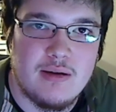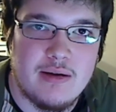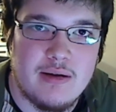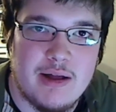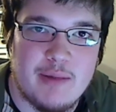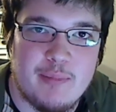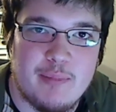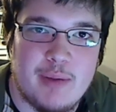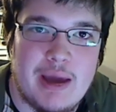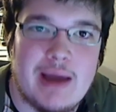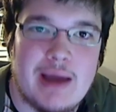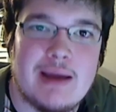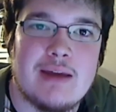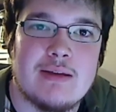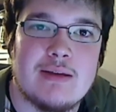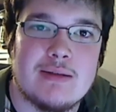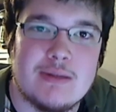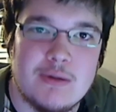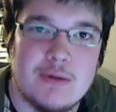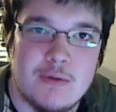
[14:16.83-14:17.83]
Alpaca
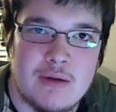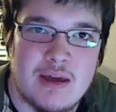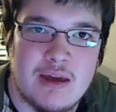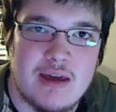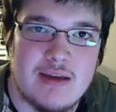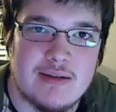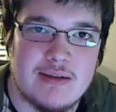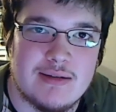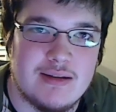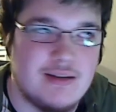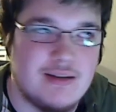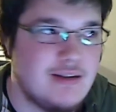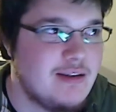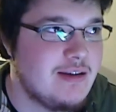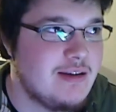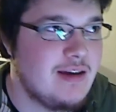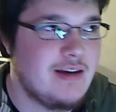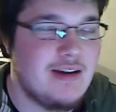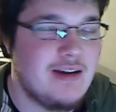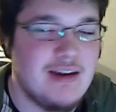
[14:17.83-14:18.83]
your suitcase.
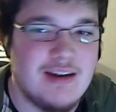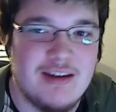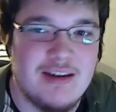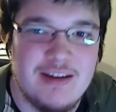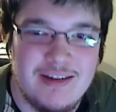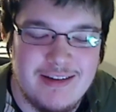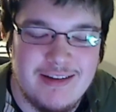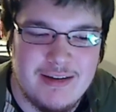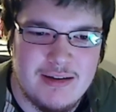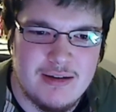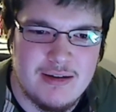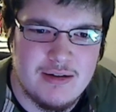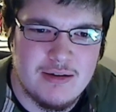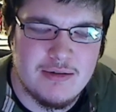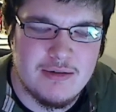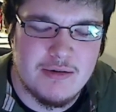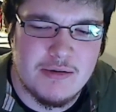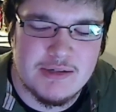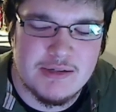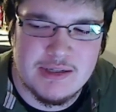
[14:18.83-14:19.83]

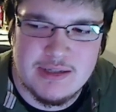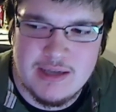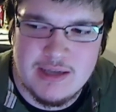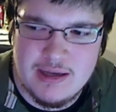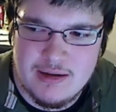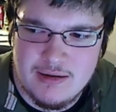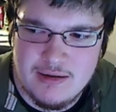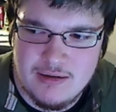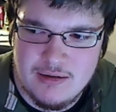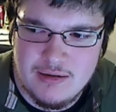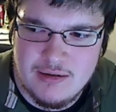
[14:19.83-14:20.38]
What was I saying?